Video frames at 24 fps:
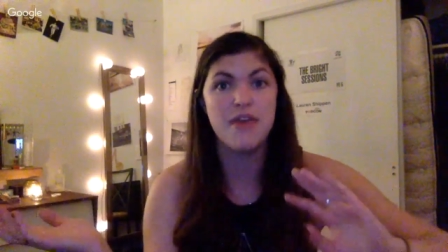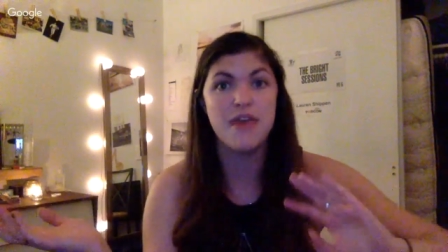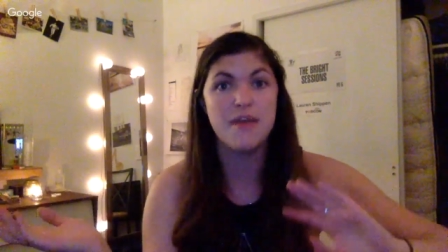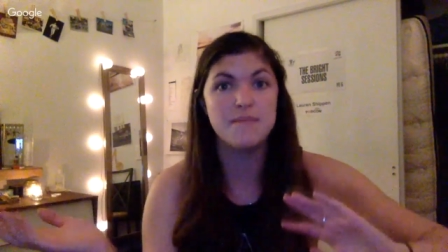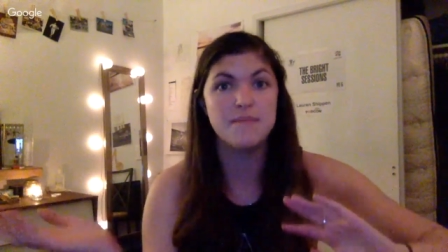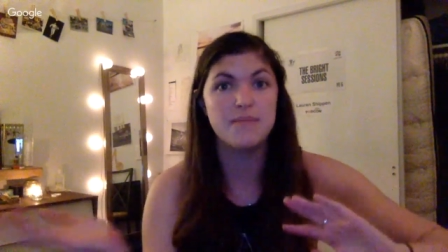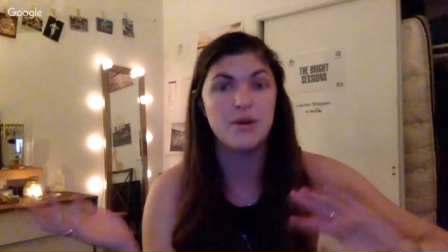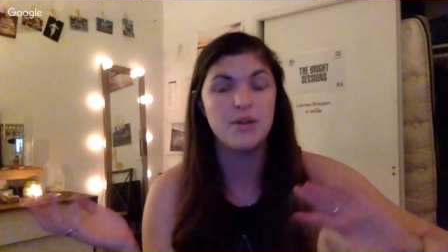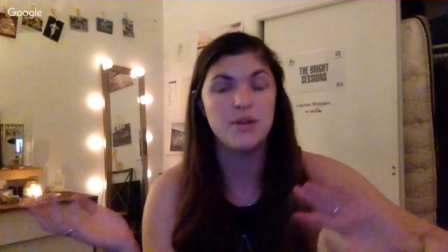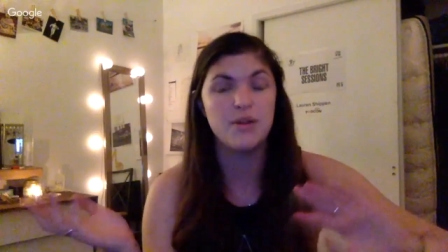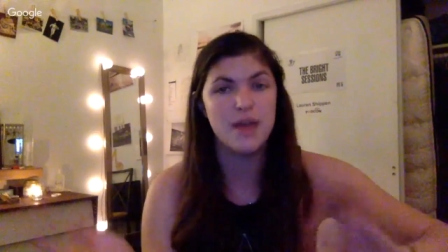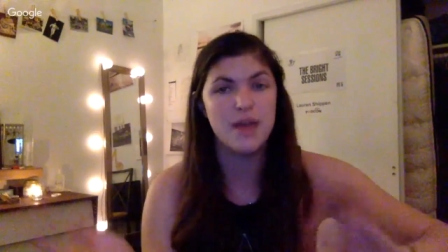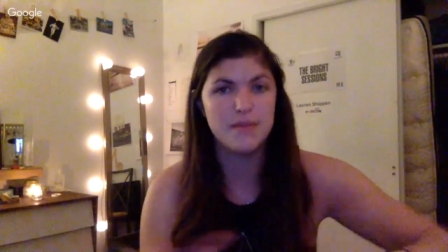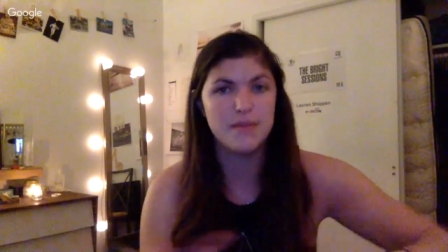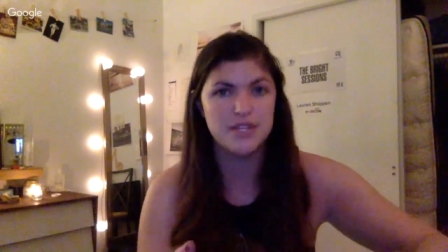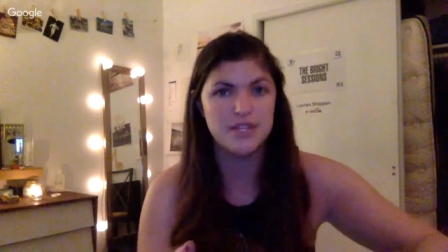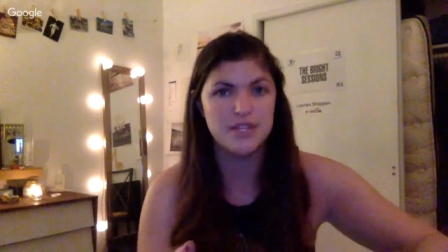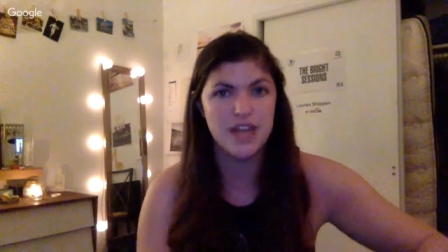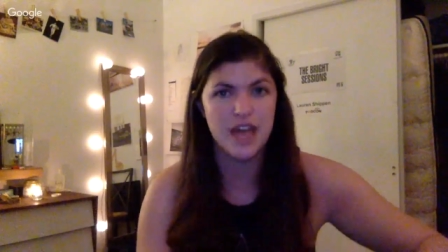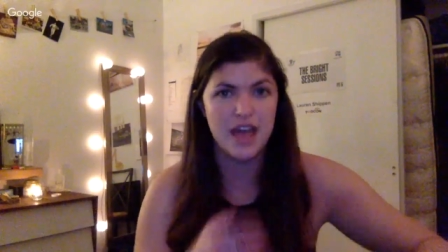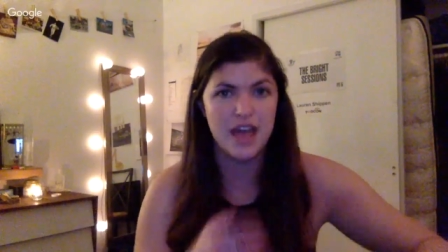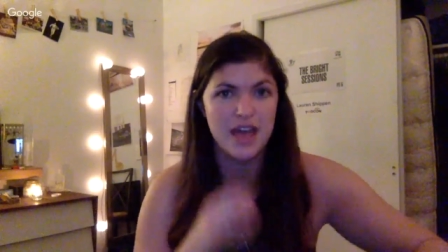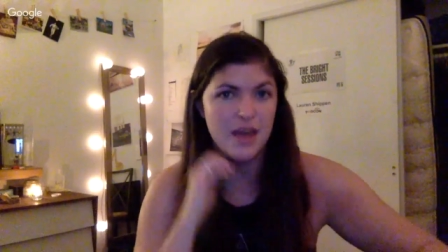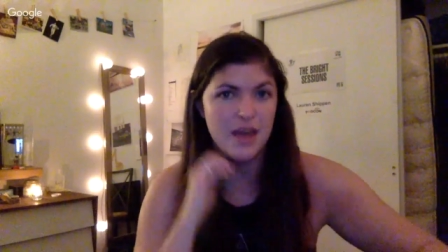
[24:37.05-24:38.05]
both him and
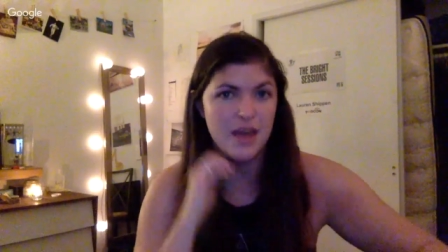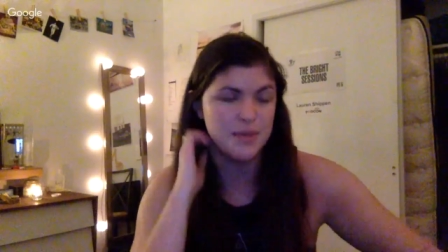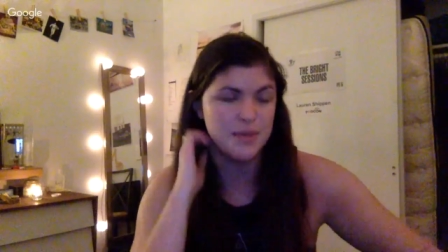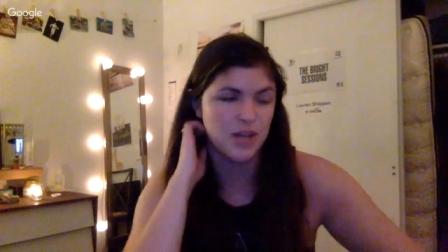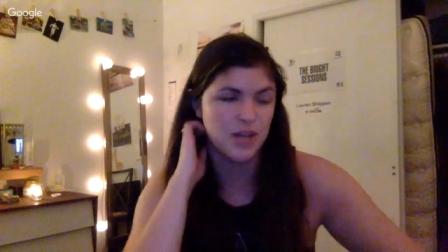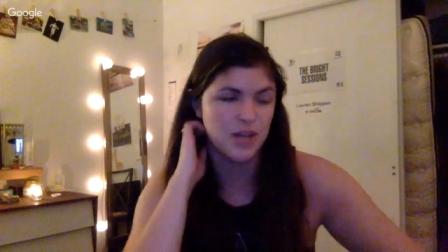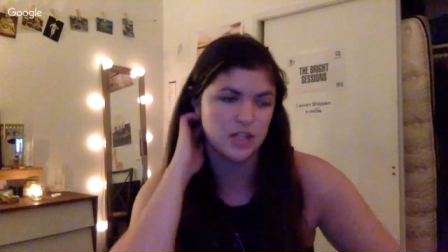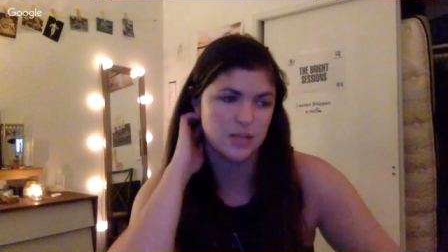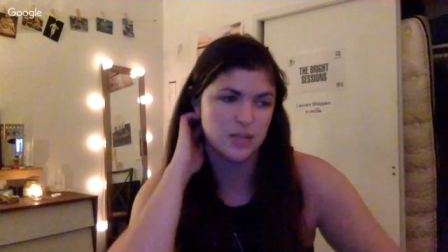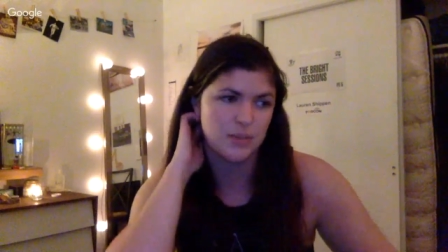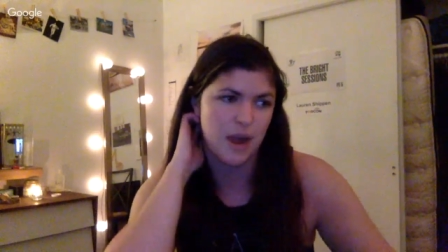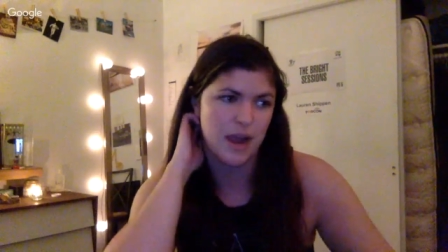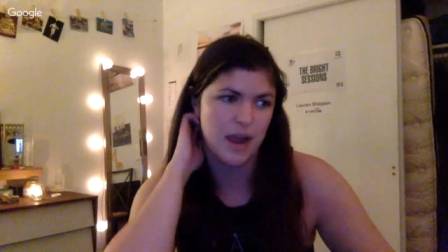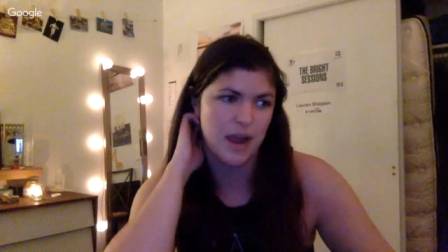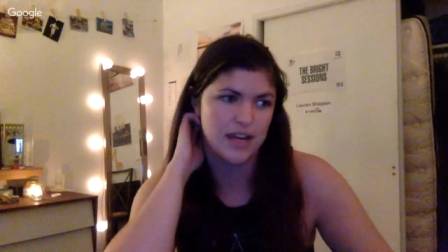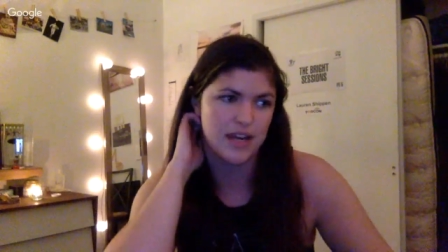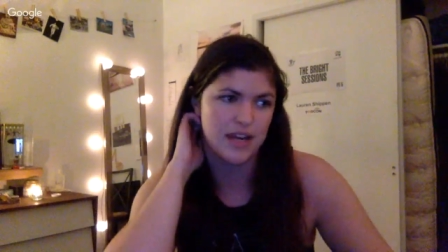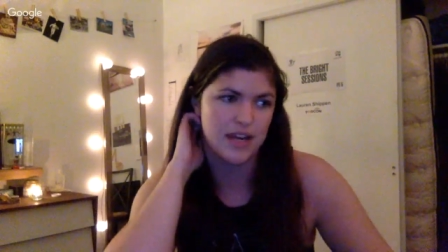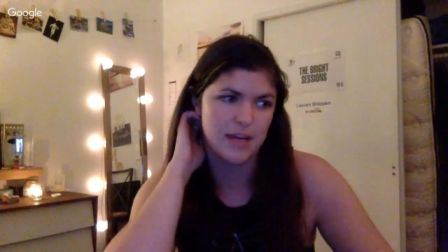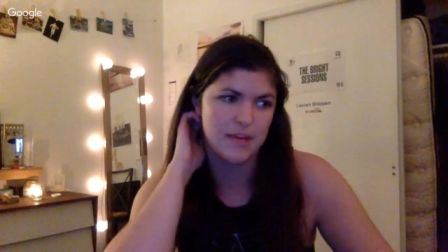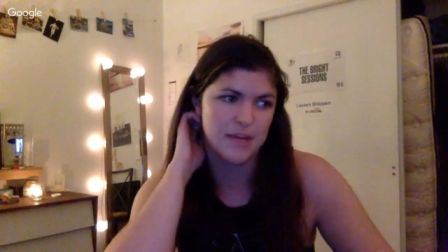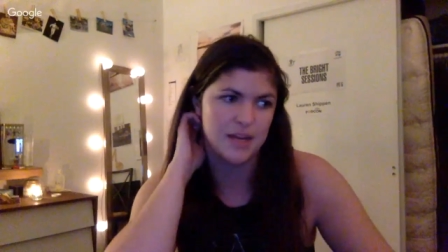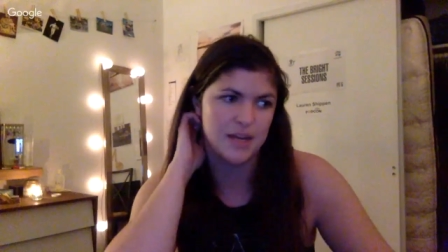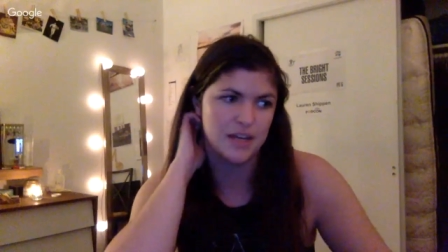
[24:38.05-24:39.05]
Dr. Bright and
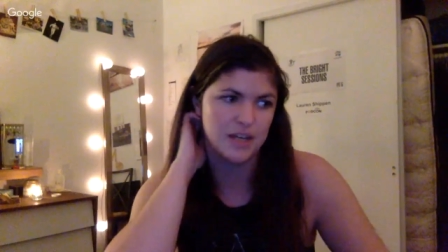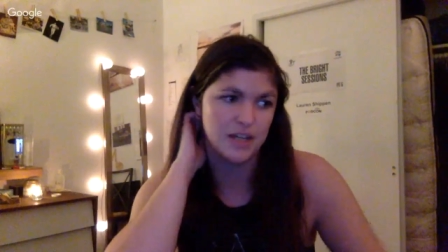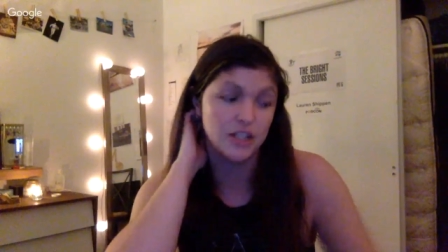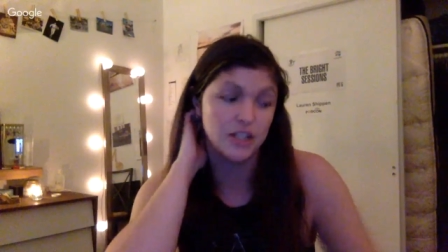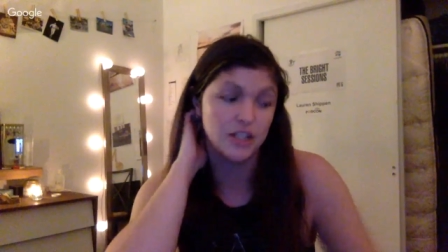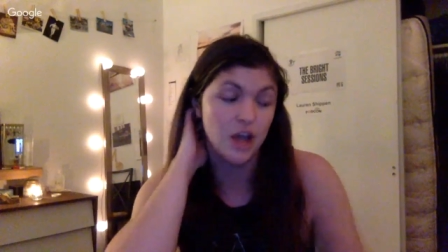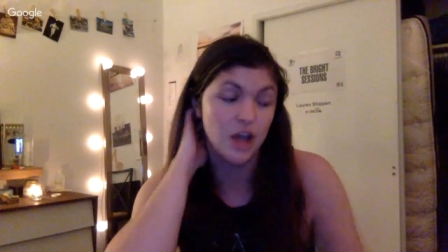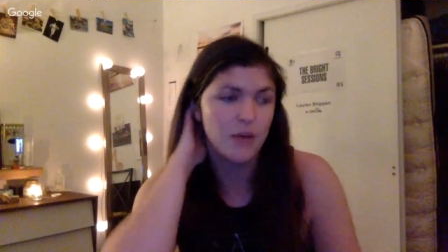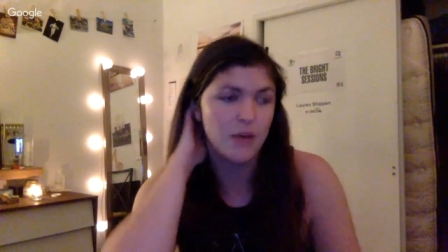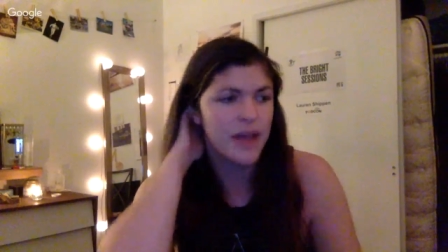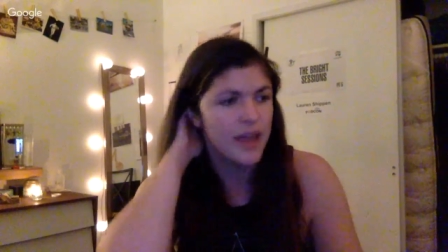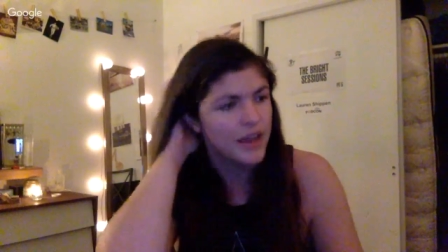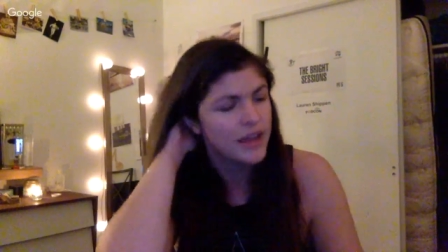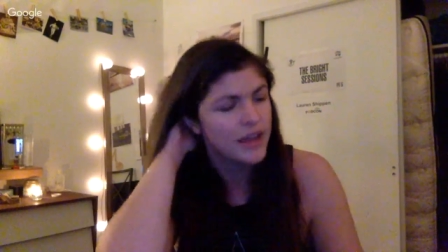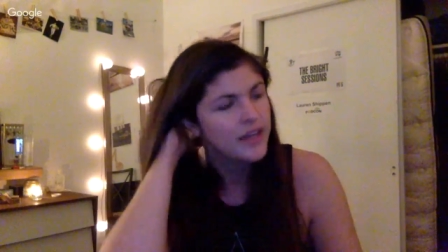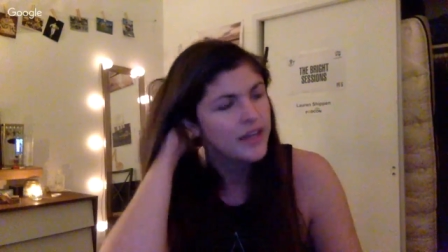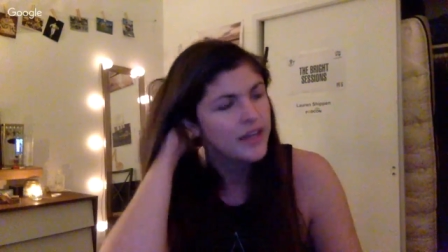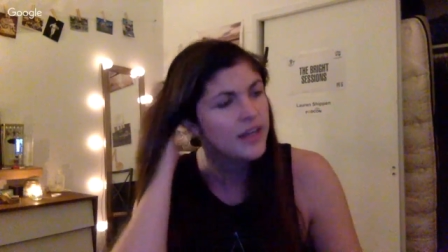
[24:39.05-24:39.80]
him and Chloe.